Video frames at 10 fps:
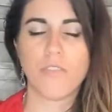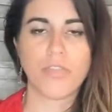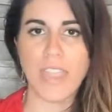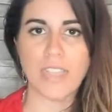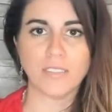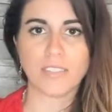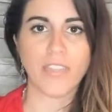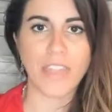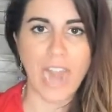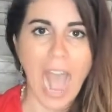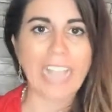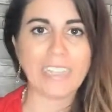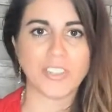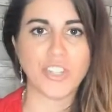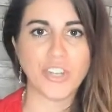things that I
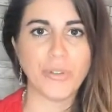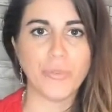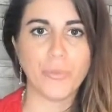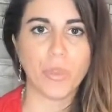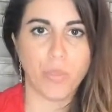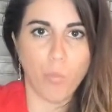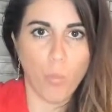get to do with